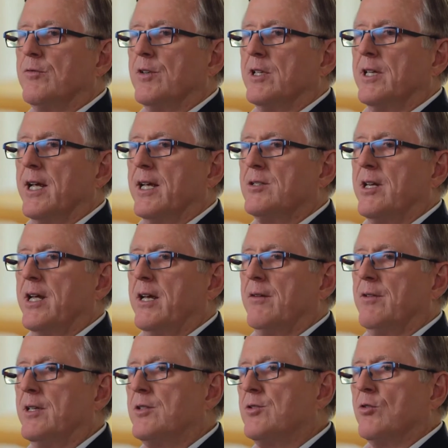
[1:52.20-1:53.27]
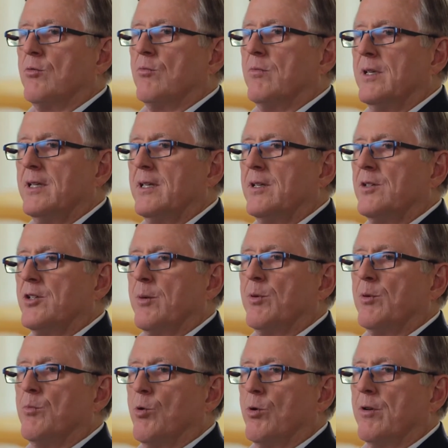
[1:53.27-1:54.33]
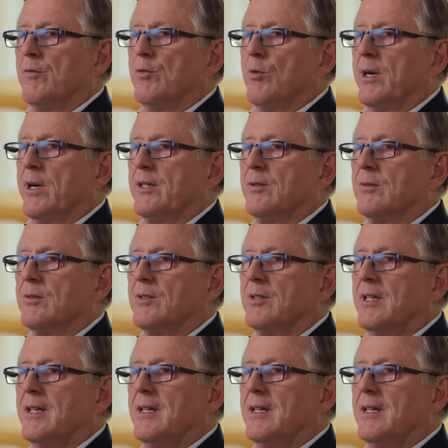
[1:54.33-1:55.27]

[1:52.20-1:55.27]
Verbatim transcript: fund has to have its own separate board of directors.